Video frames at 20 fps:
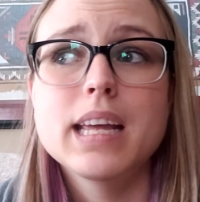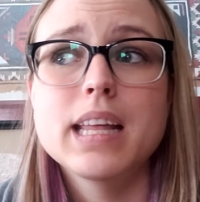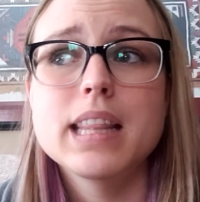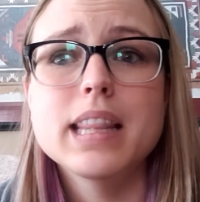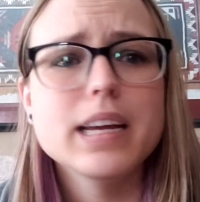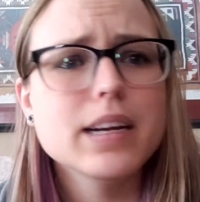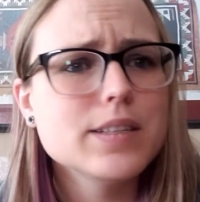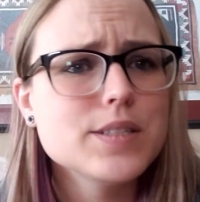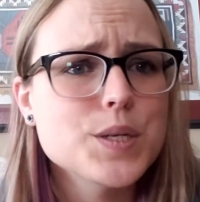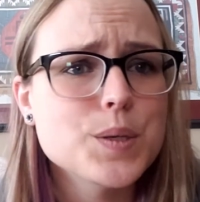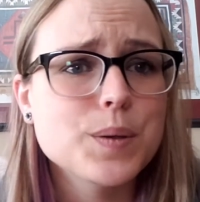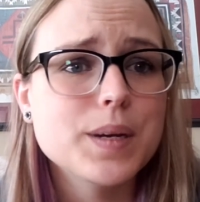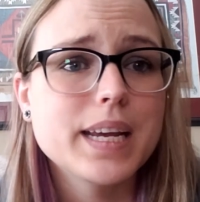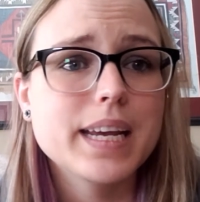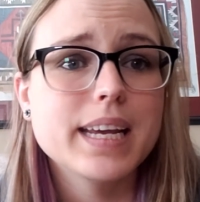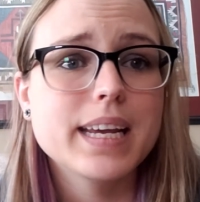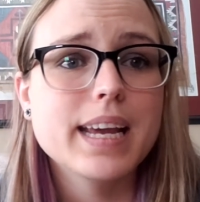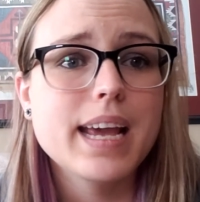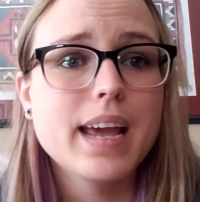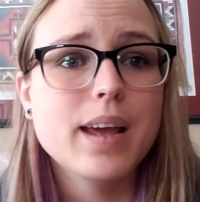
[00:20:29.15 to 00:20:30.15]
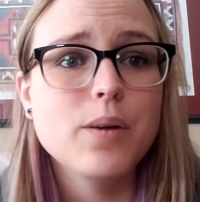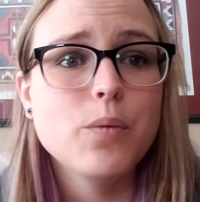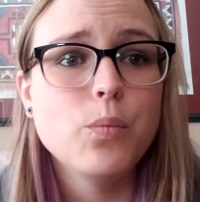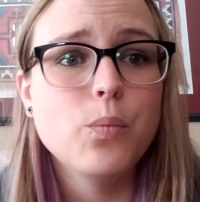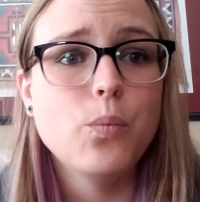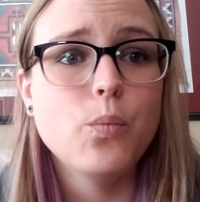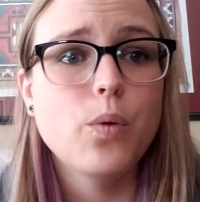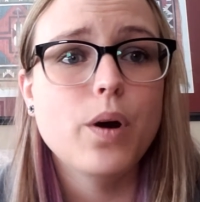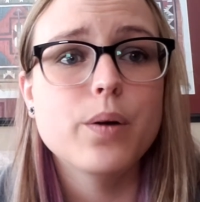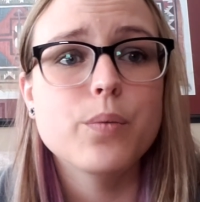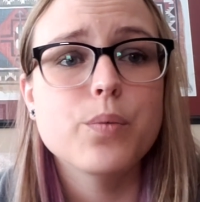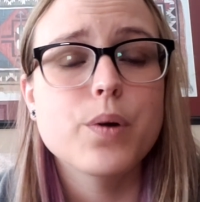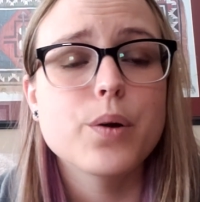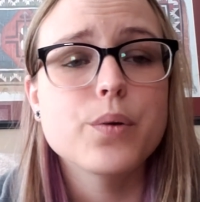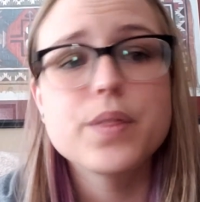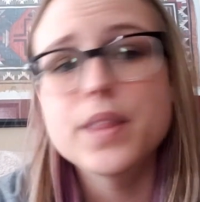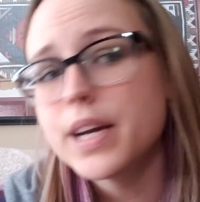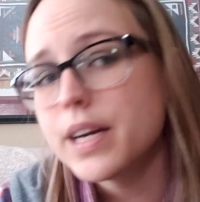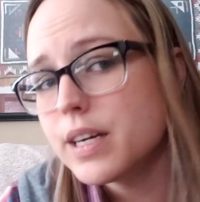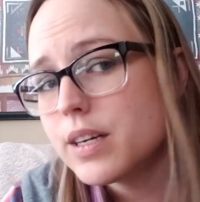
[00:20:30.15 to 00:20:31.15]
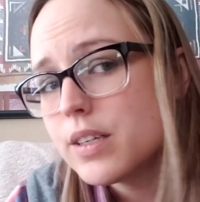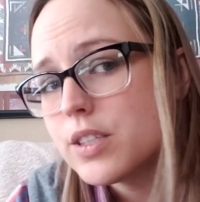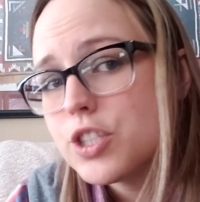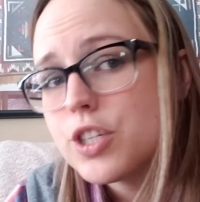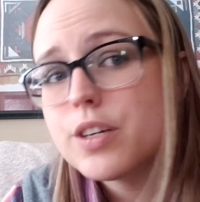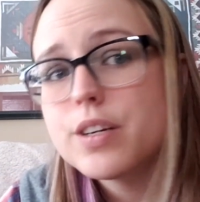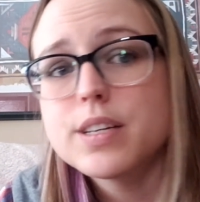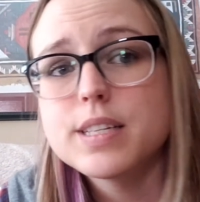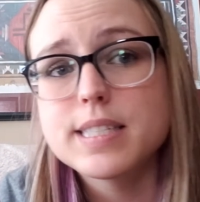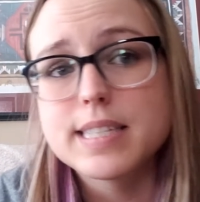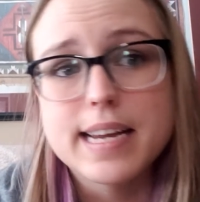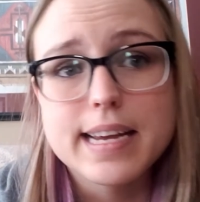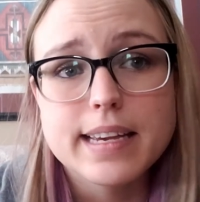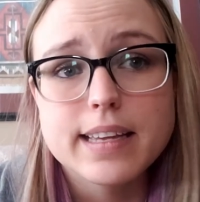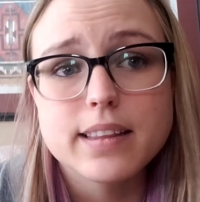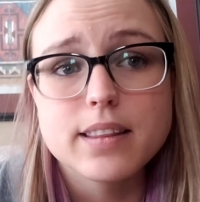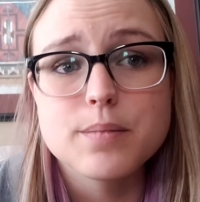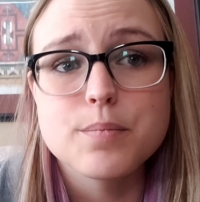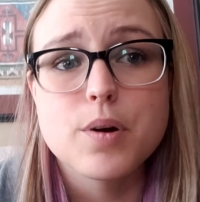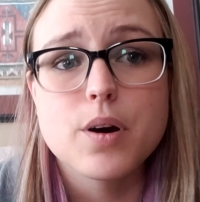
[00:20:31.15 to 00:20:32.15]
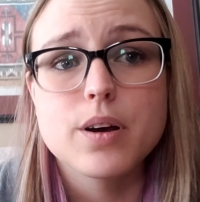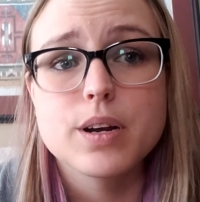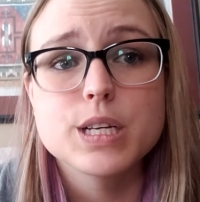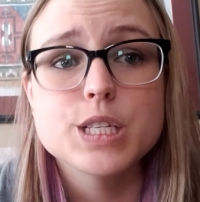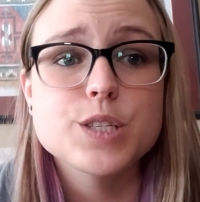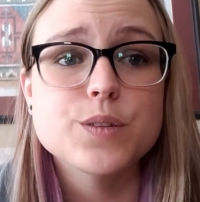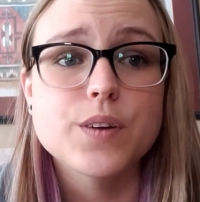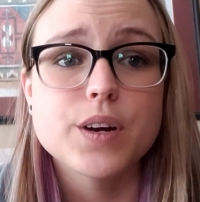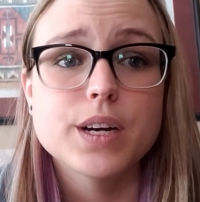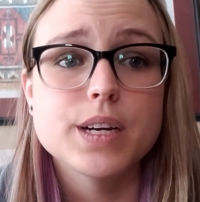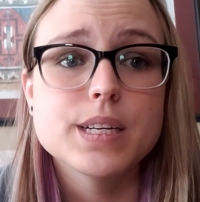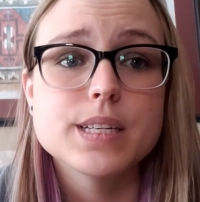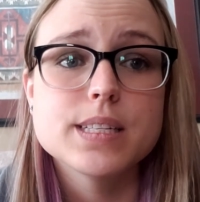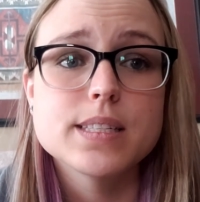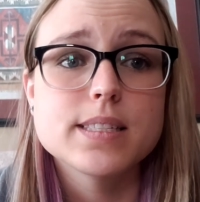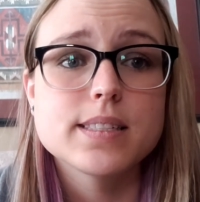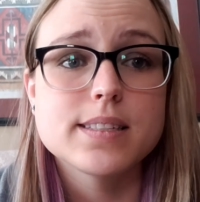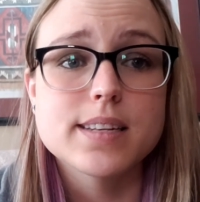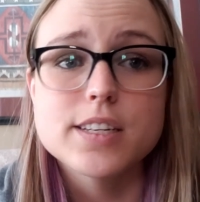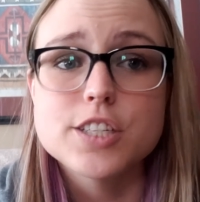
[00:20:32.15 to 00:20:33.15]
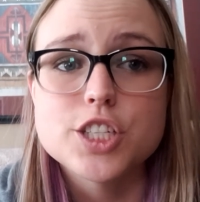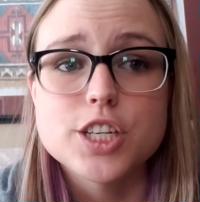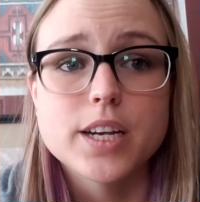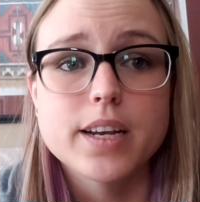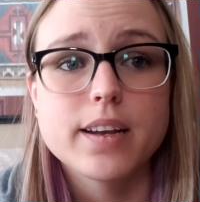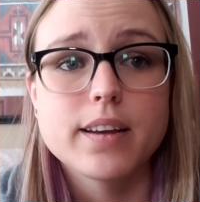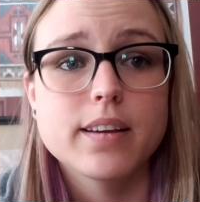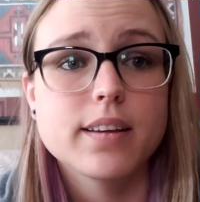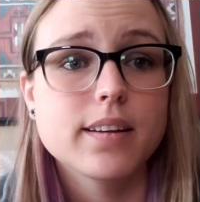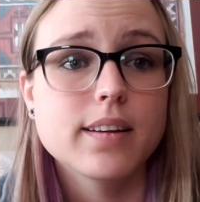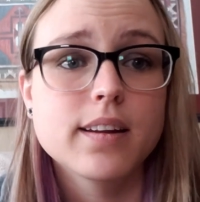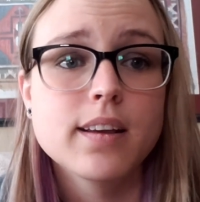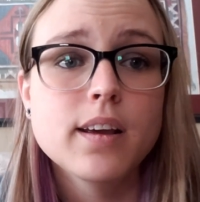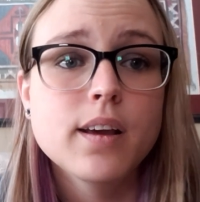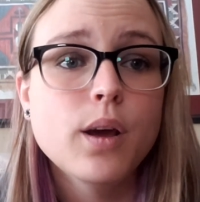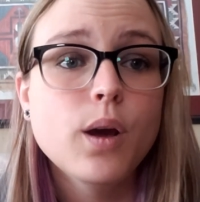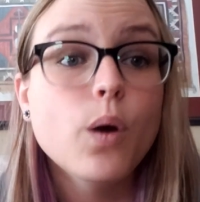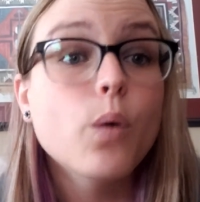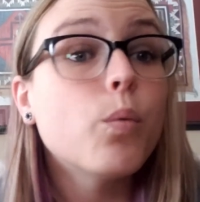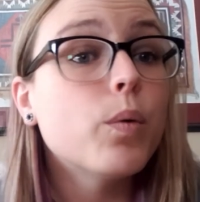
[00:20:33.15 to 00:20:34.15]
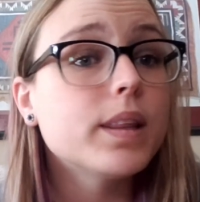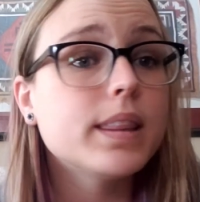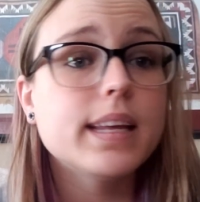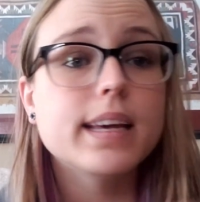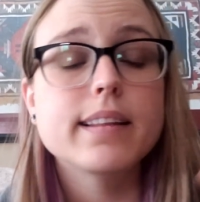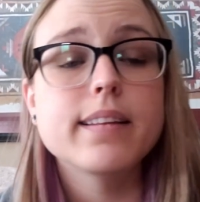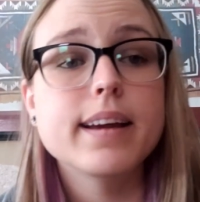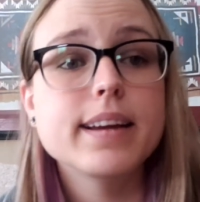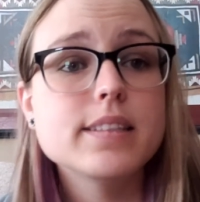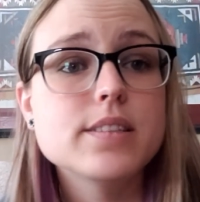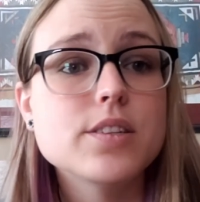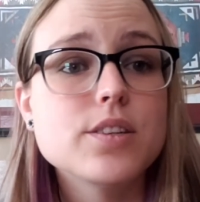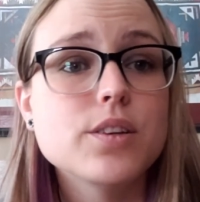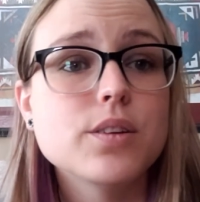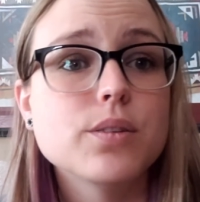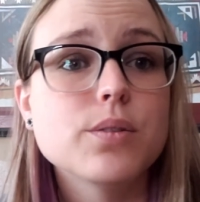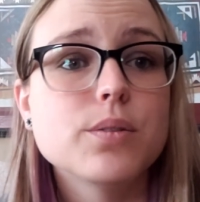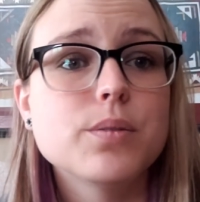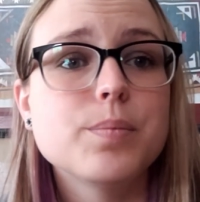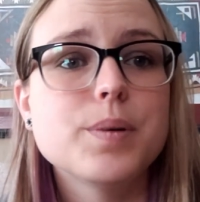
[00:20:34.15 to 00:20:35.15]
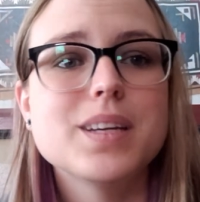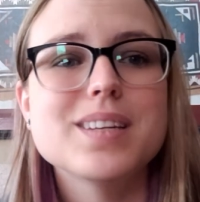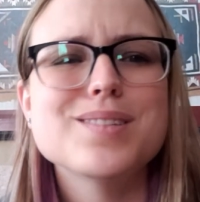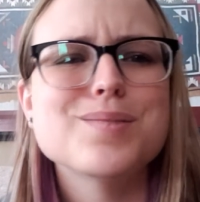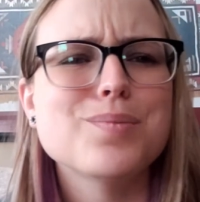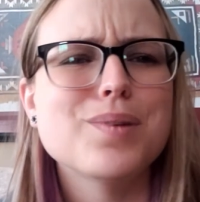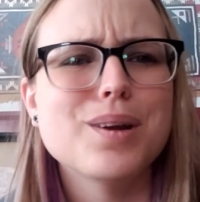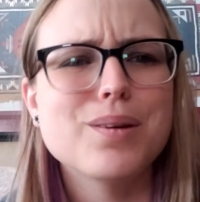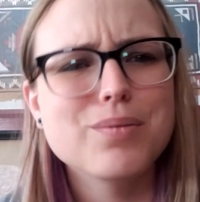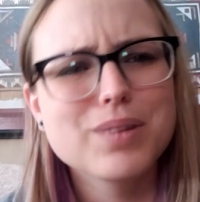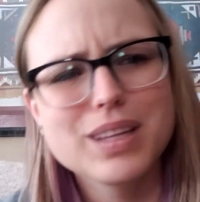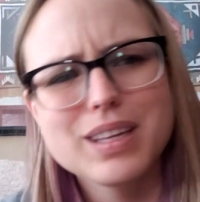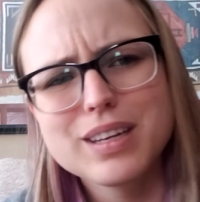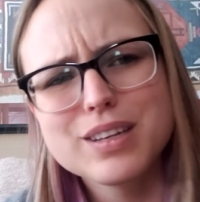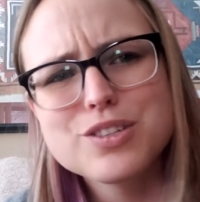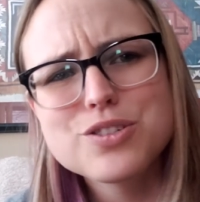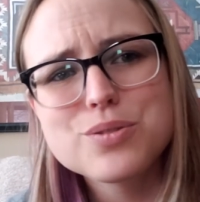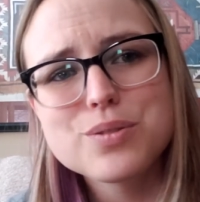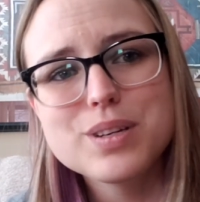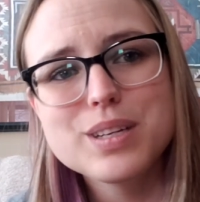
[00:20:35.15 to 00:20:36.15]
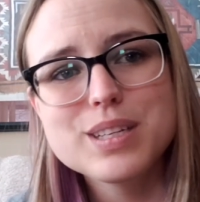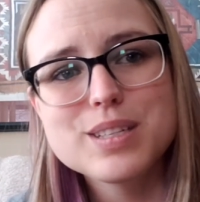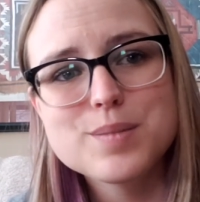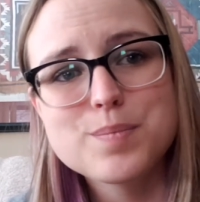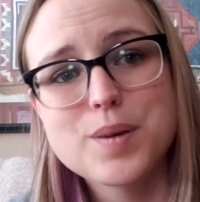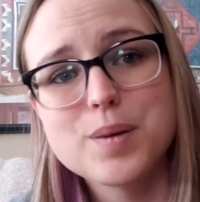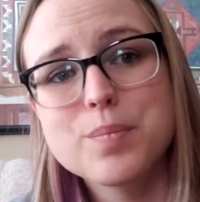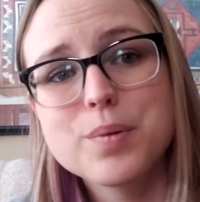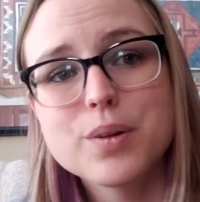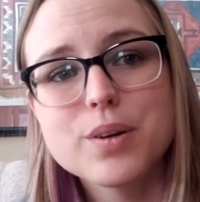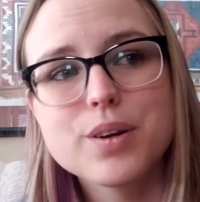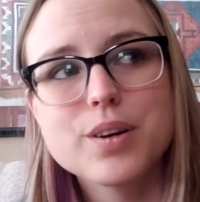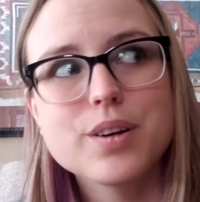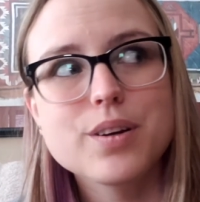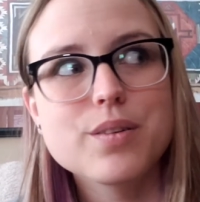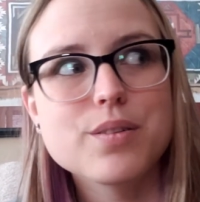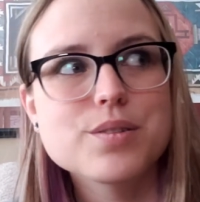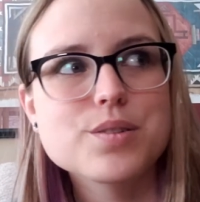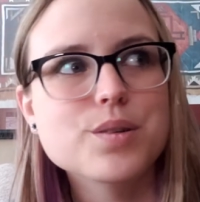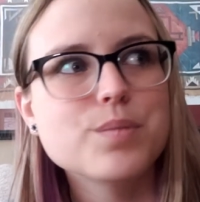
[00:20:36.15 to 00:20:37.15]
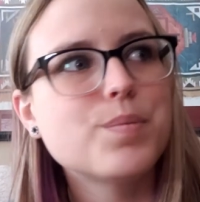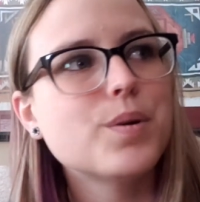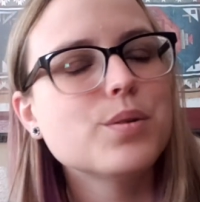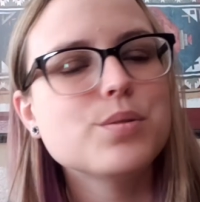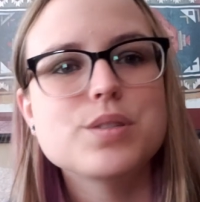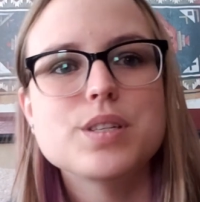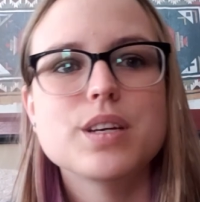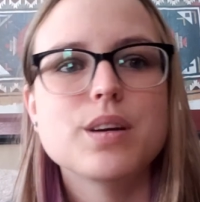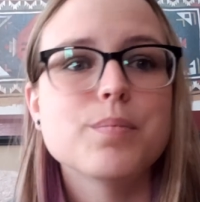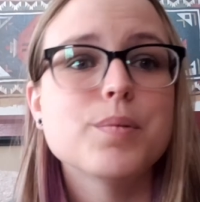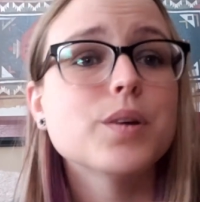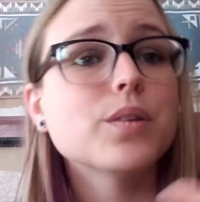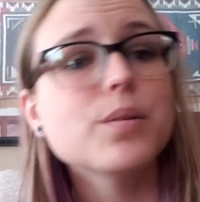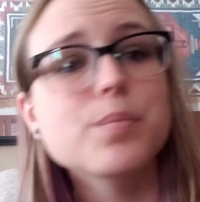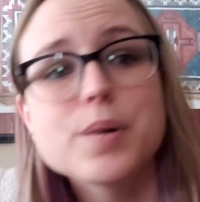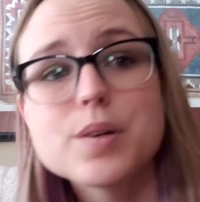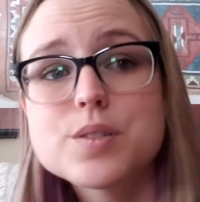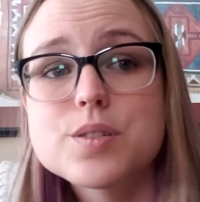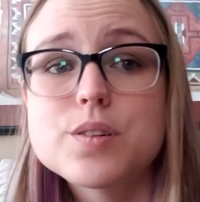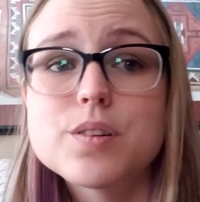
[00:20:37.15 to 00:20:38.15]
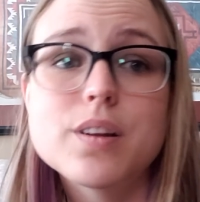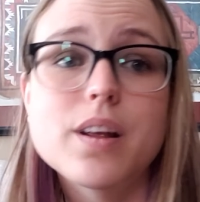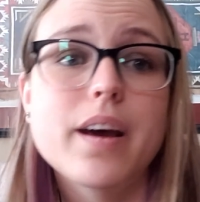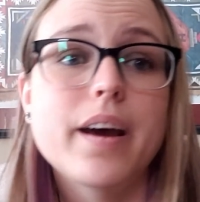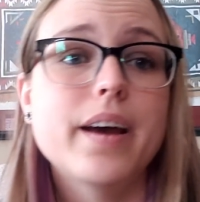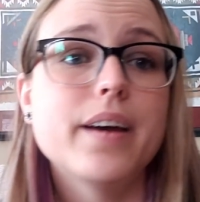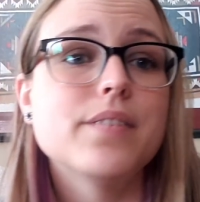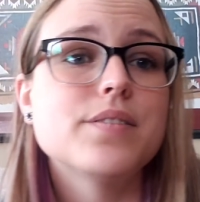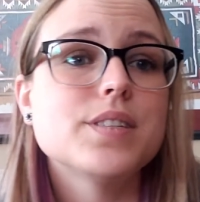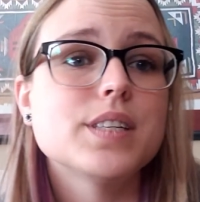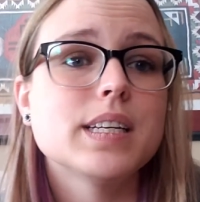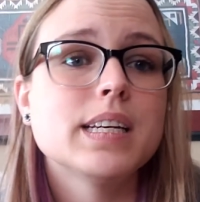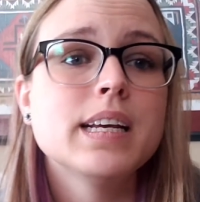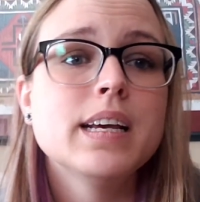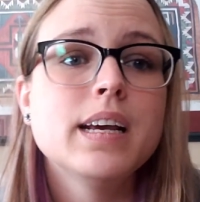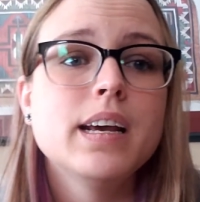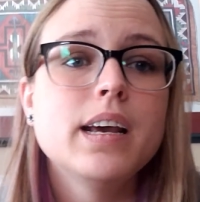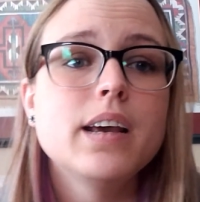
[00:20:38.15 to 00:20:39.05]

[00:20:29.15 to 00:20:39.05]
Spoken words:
they're doing and what road their journey's taking them on as far as stitching and what they like to do, because what I really enjoy is people are also posting about their personal lives and,